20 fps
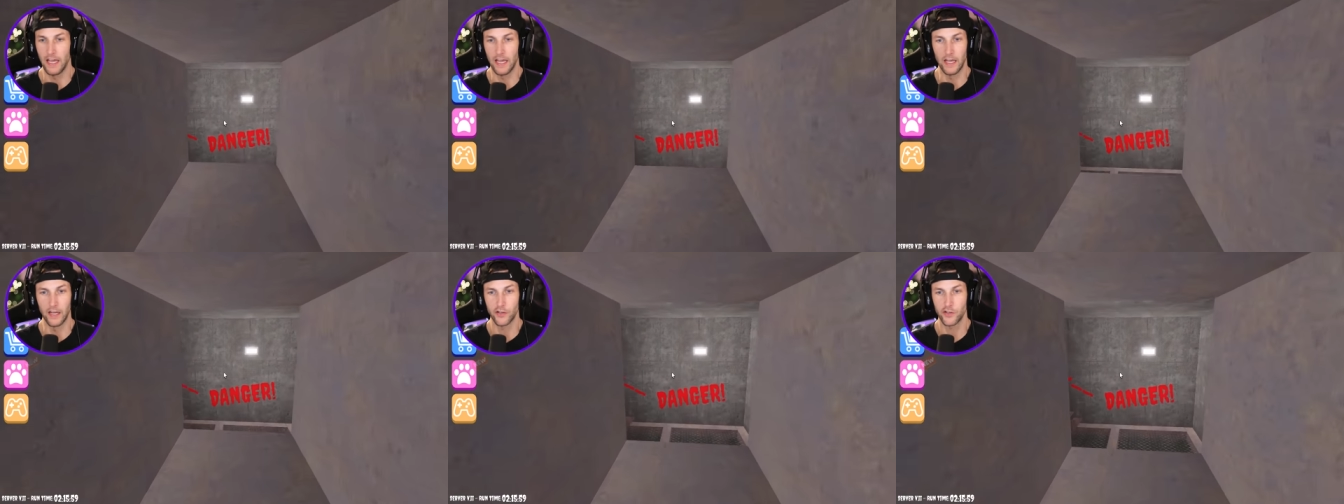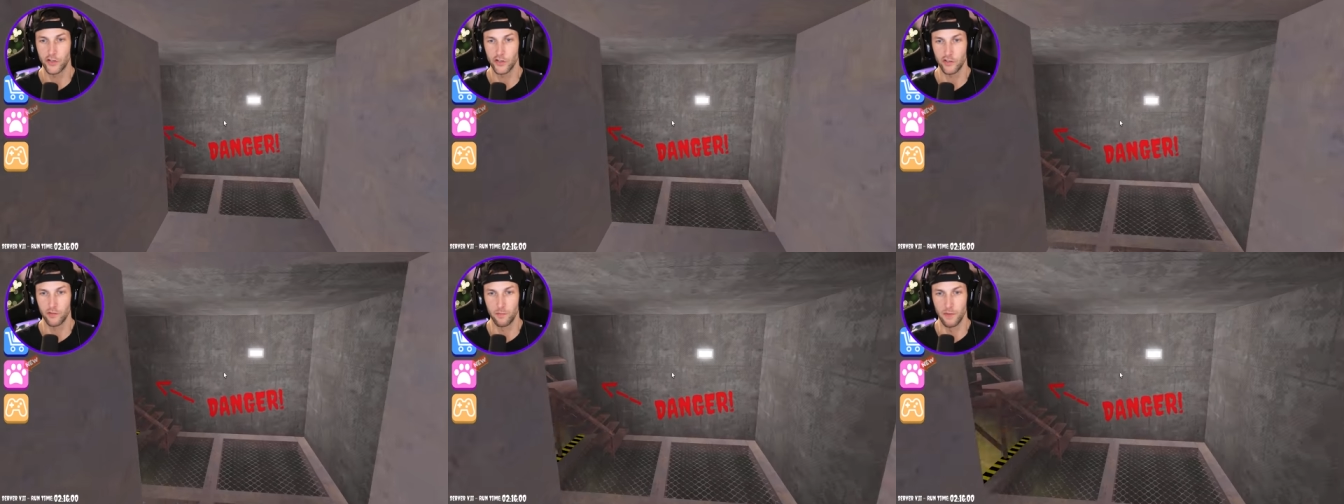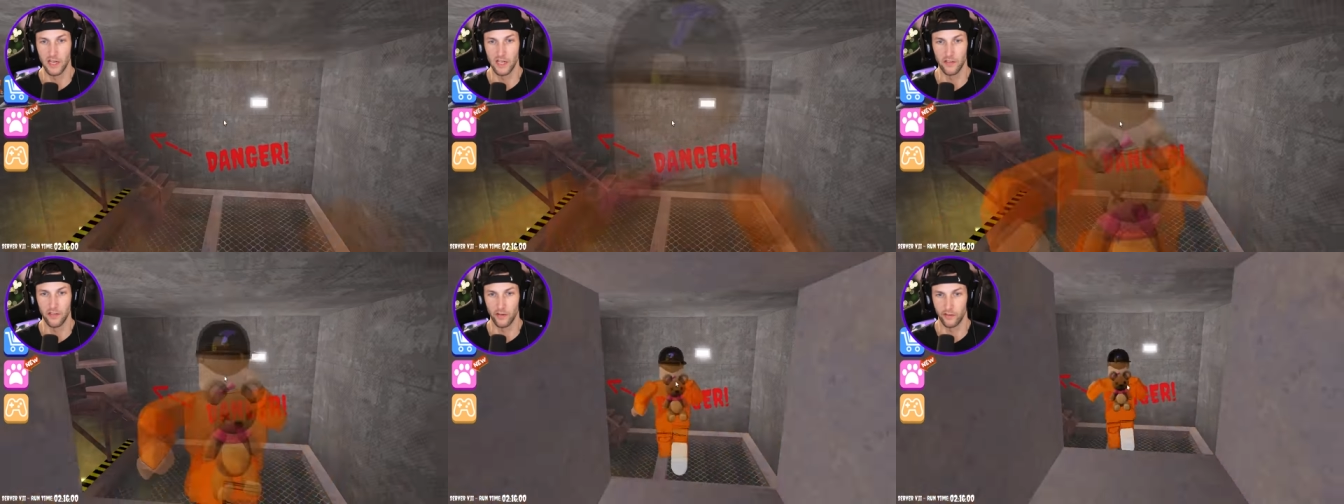It it's just
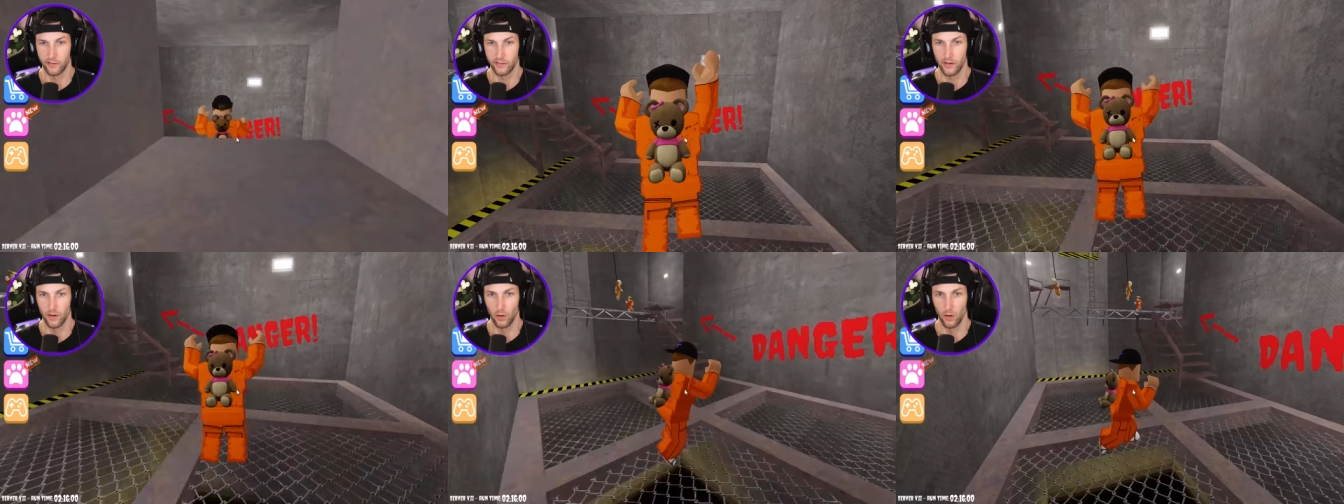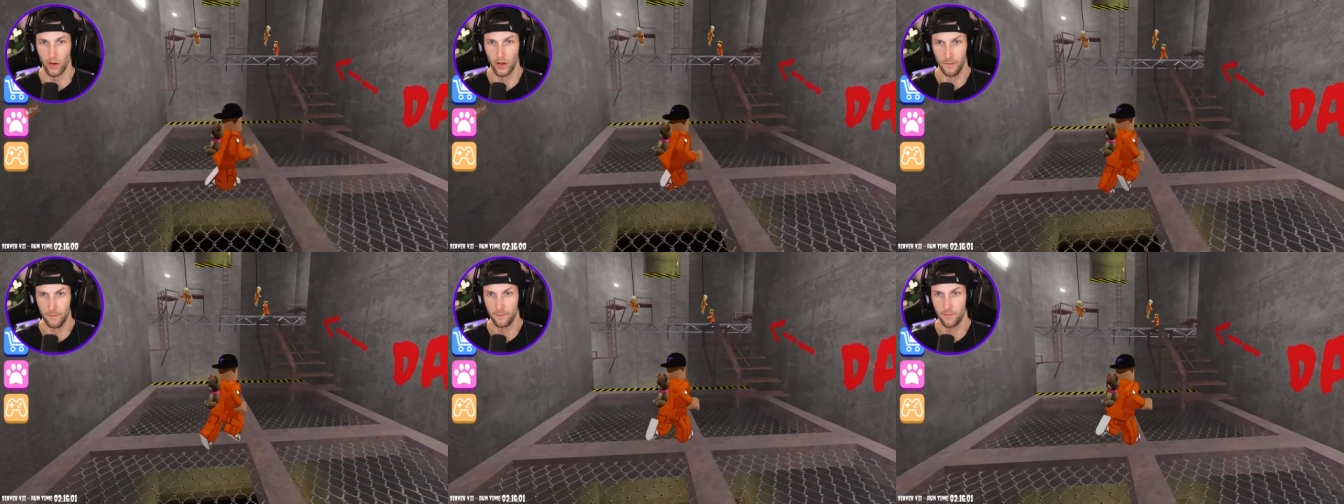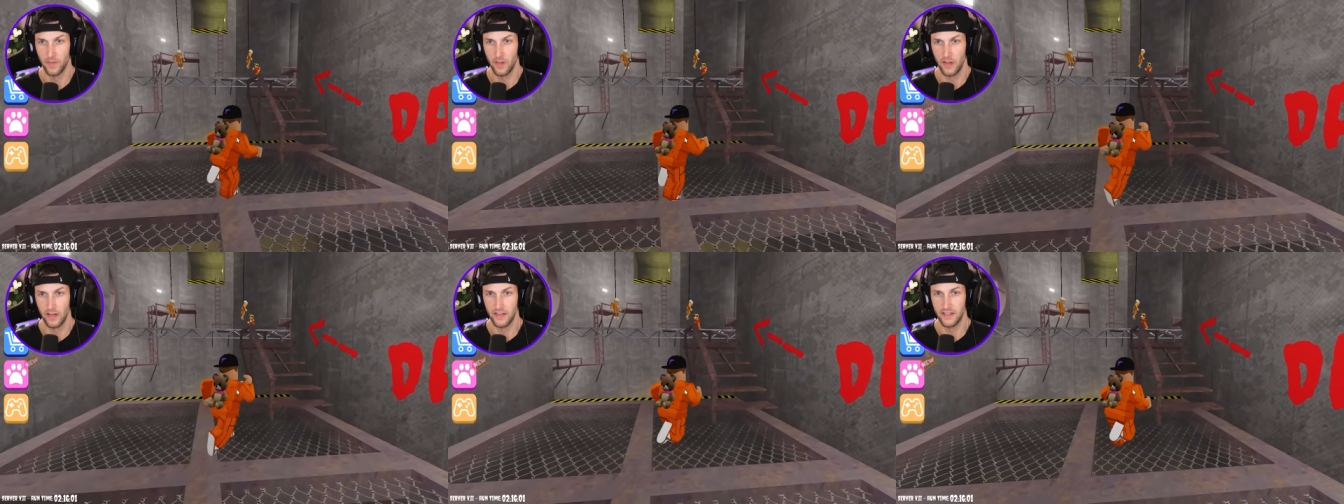me and this dude.
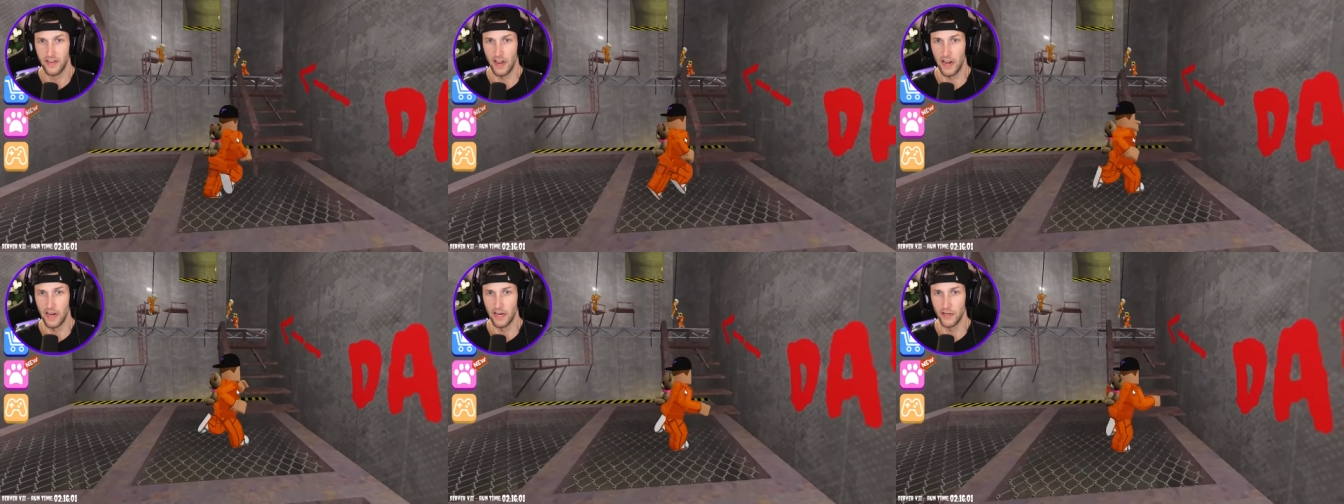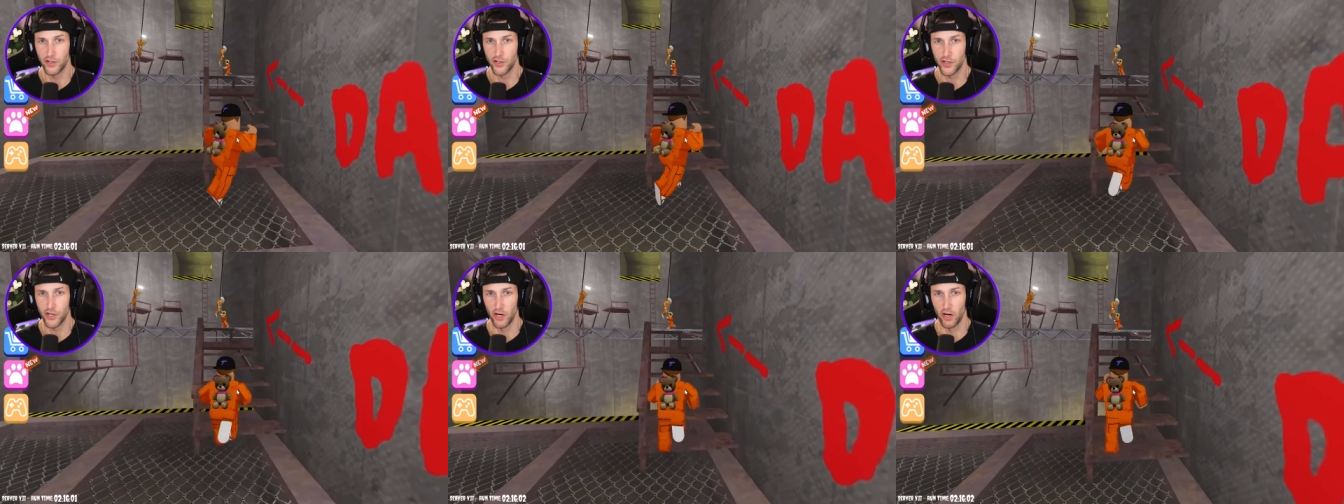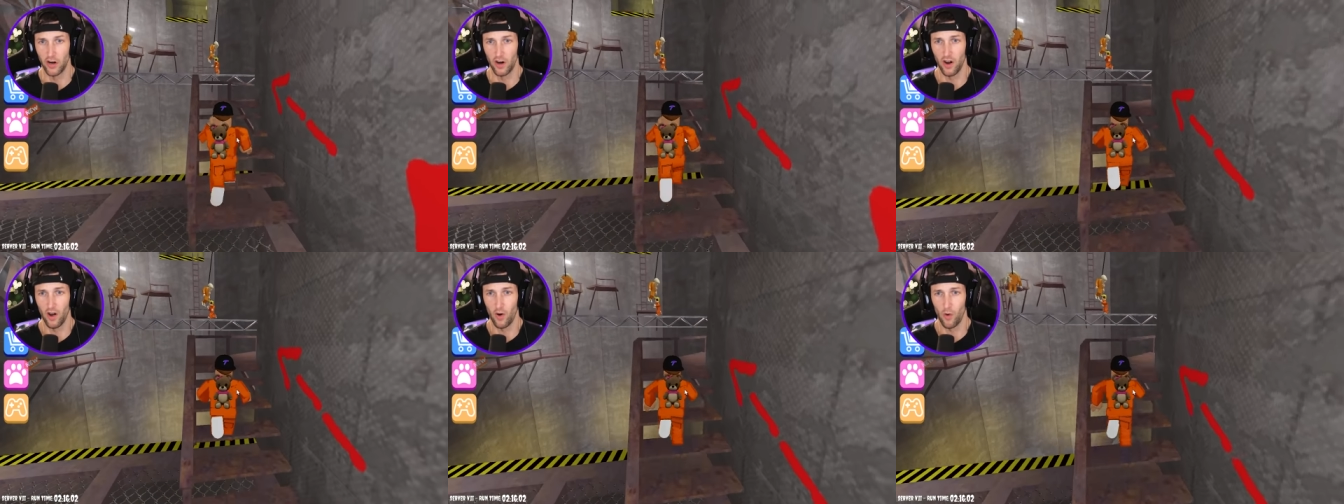Danger.